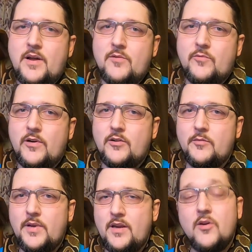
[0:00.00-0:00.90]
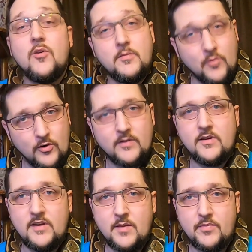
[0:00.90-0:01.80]
but we'll be going more
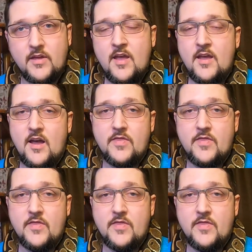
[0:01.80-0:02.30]
into depth